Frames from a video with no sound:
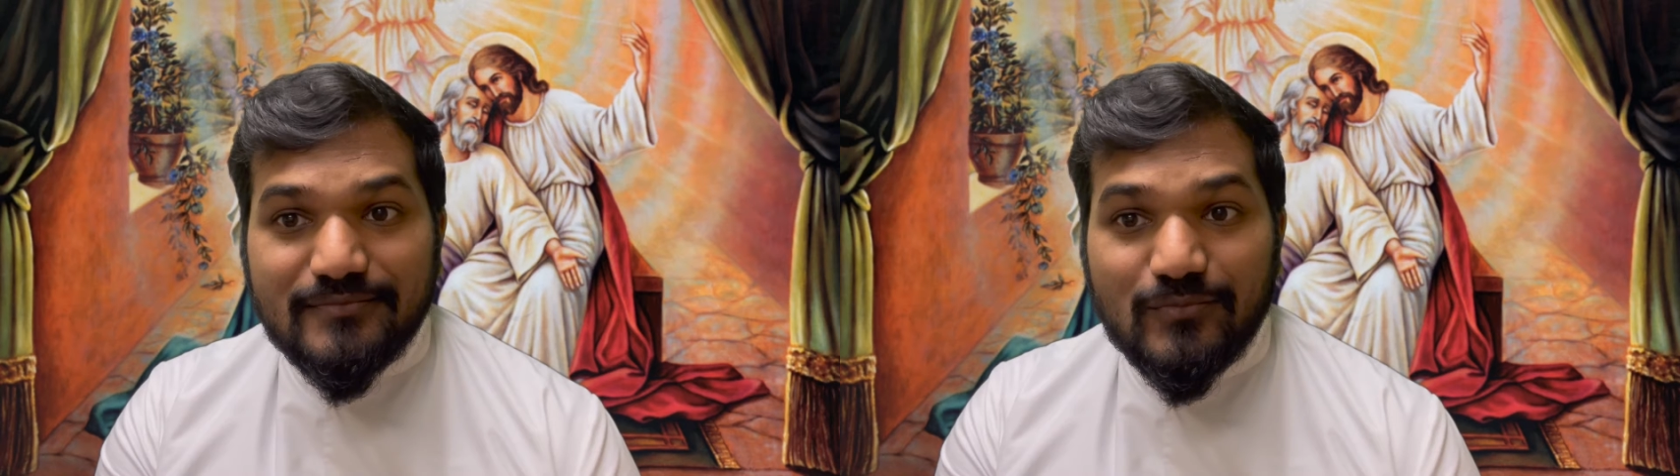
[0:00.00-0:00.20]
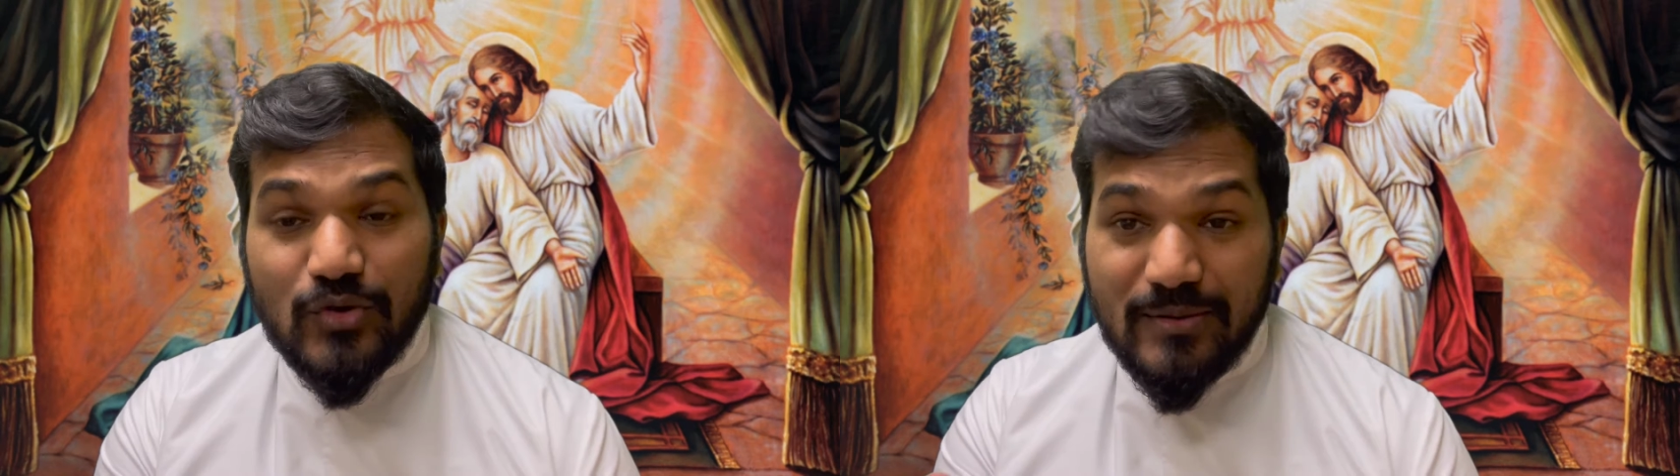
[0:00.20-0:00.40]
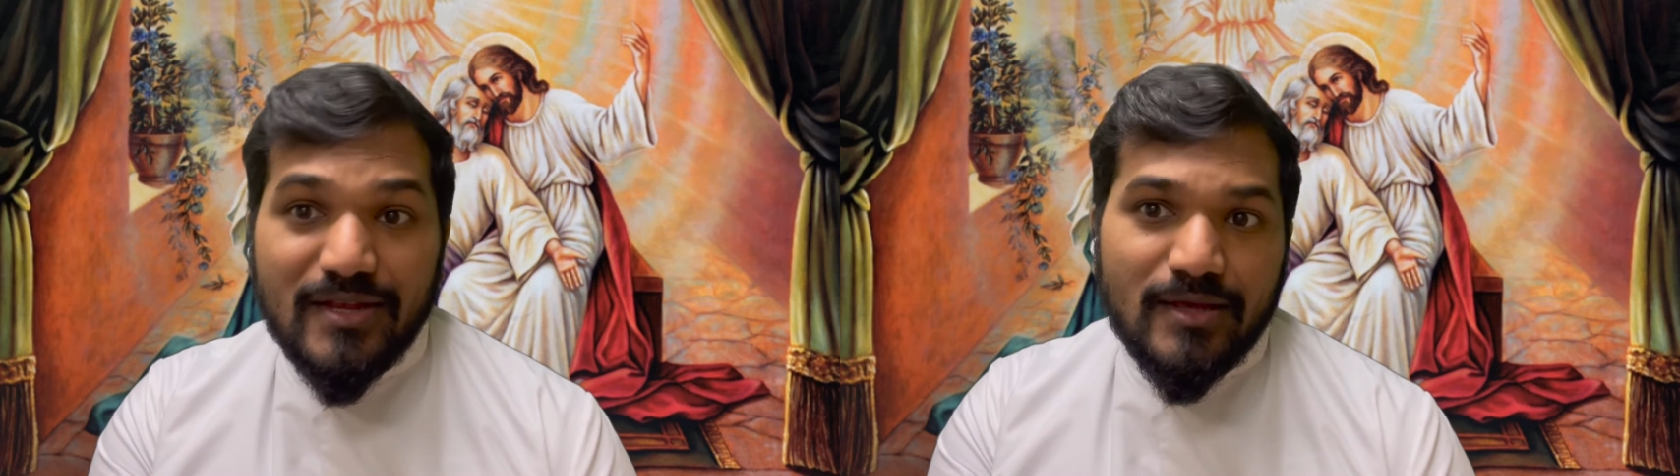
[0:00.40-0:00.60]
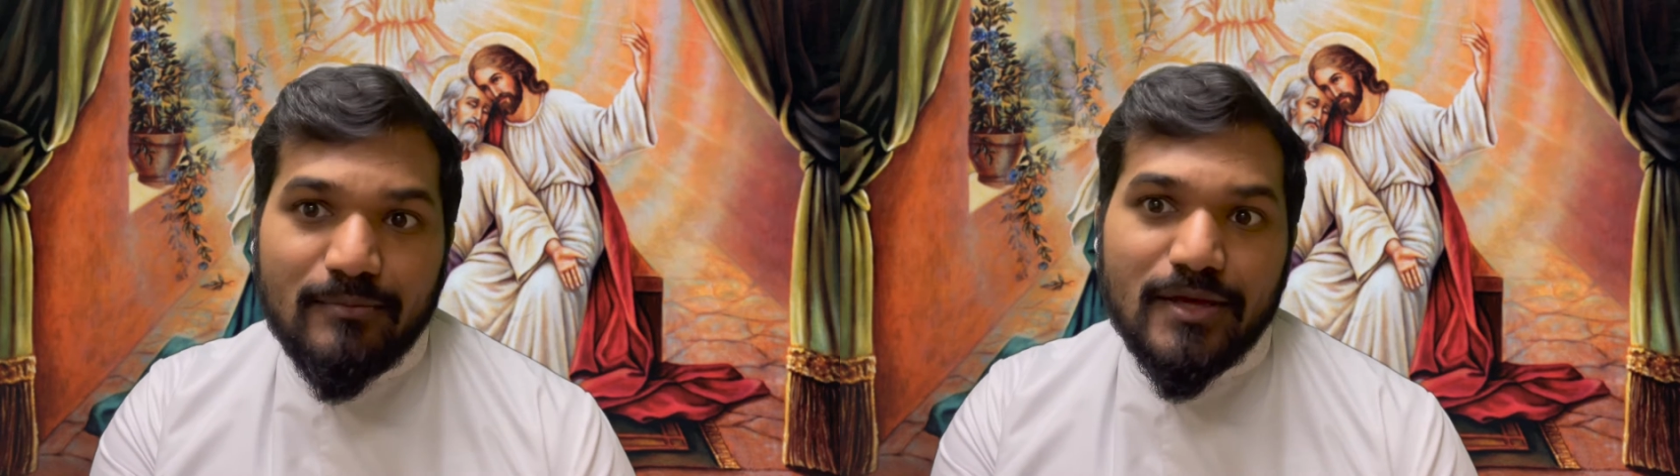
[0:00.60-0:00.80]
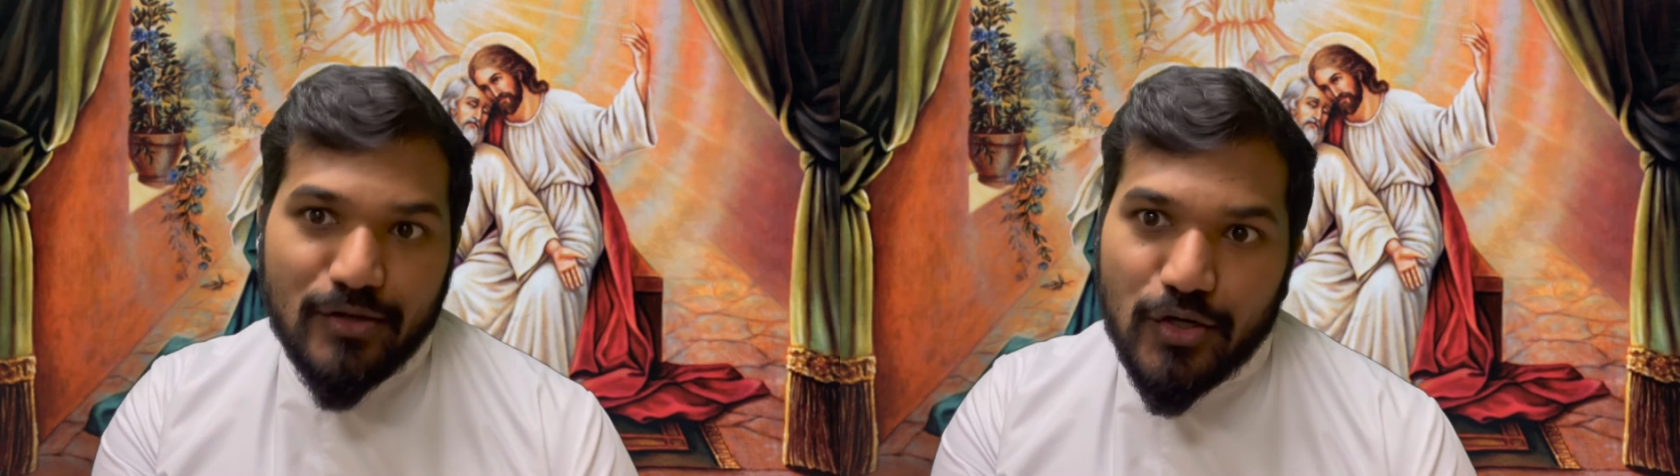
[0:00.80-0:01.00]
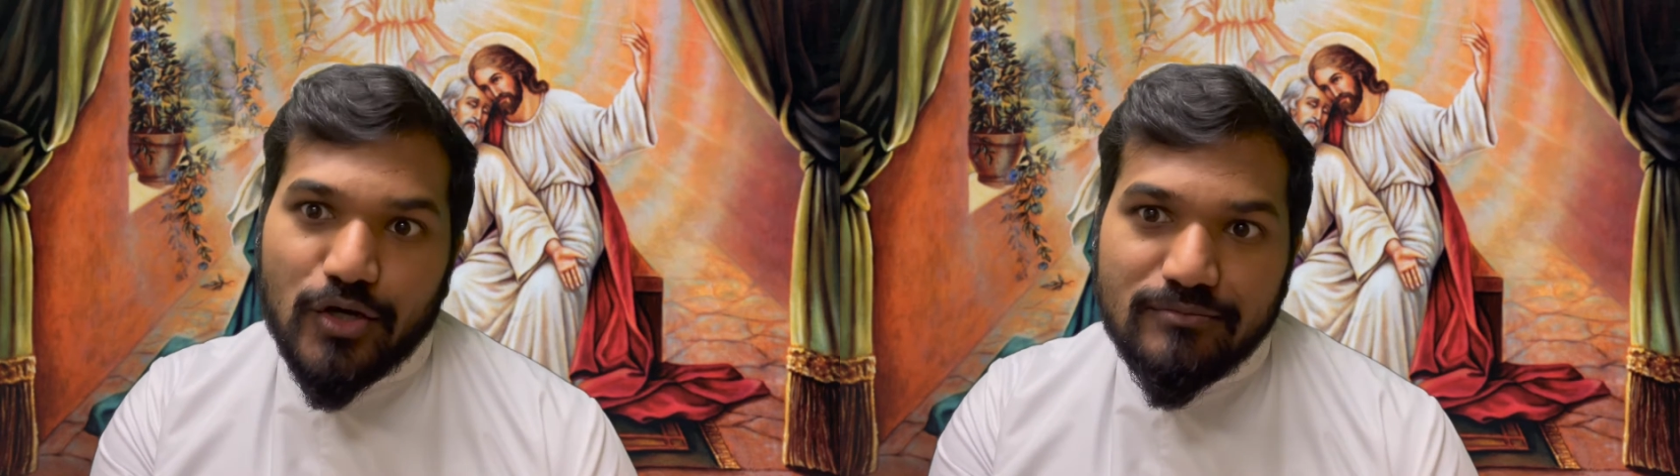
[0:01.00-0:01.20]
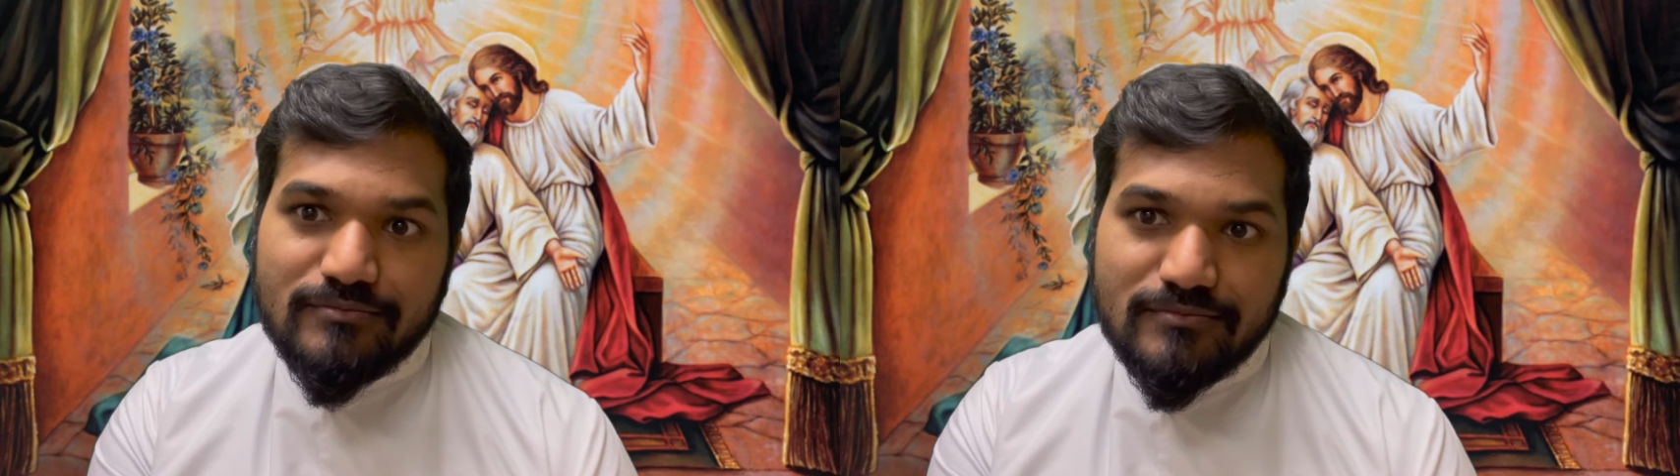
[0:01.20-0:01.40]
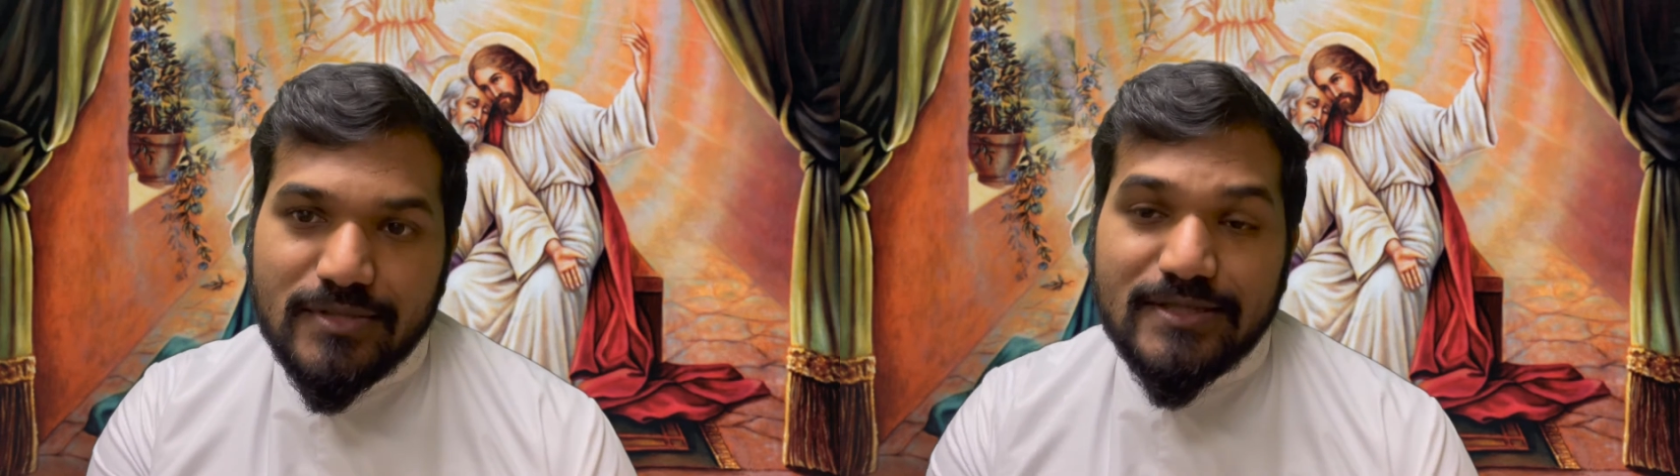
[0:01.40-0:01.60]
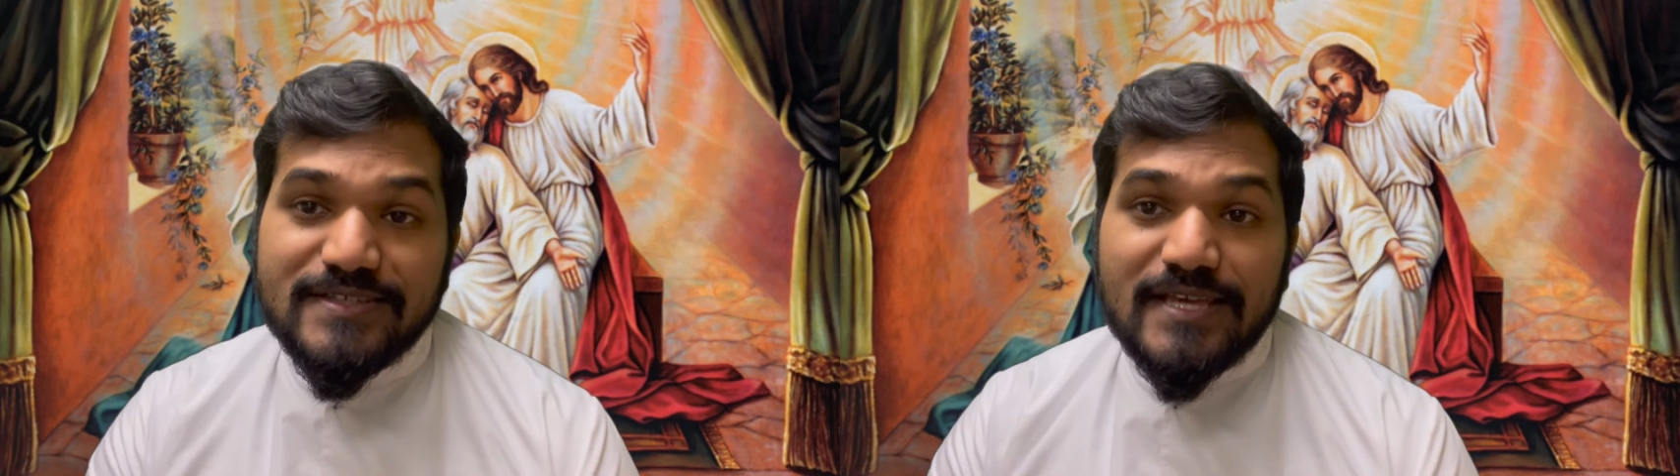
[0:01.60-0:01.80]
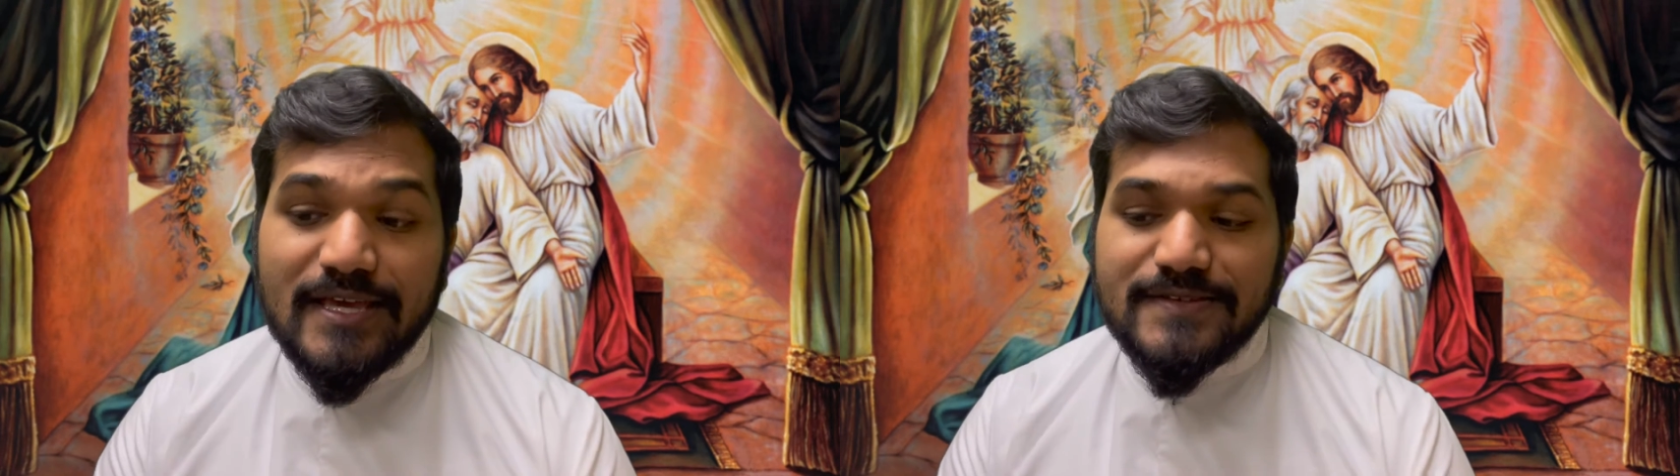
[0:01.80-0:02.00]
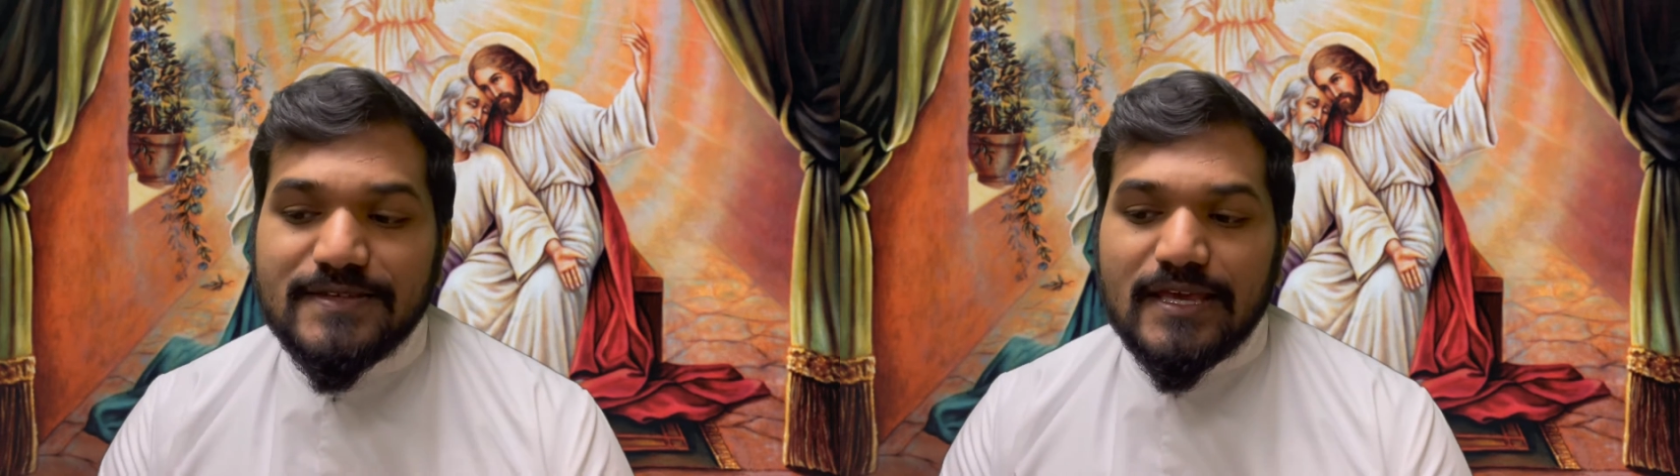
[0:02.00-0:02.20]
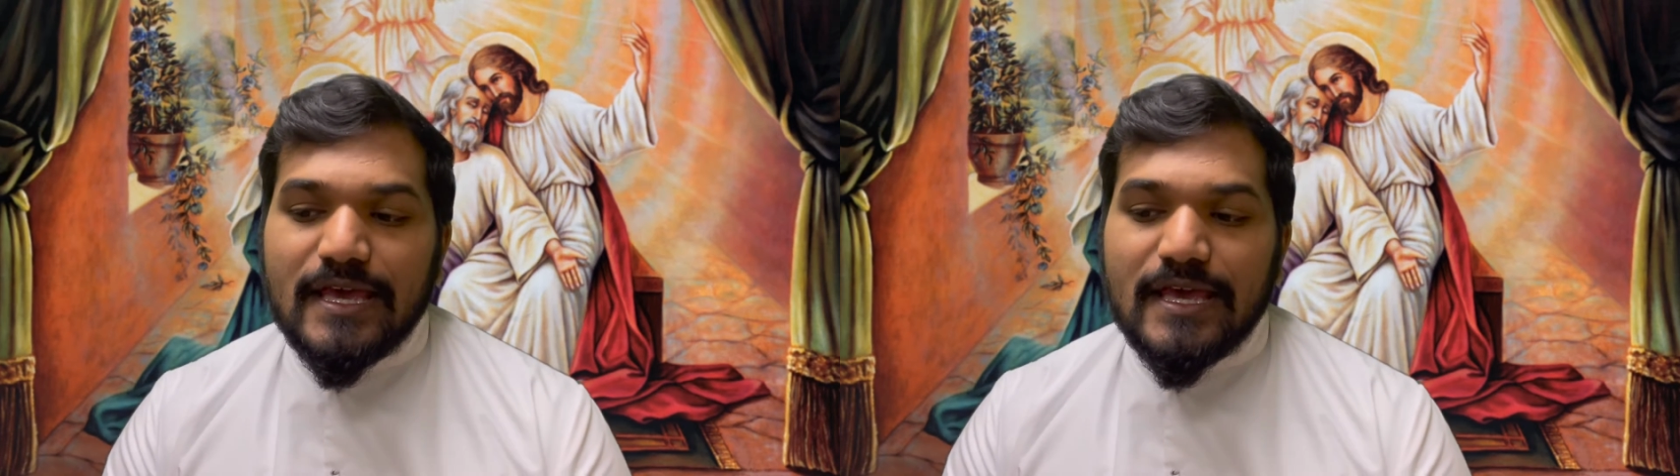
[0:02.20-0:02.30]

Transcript: in him, in her, in this case,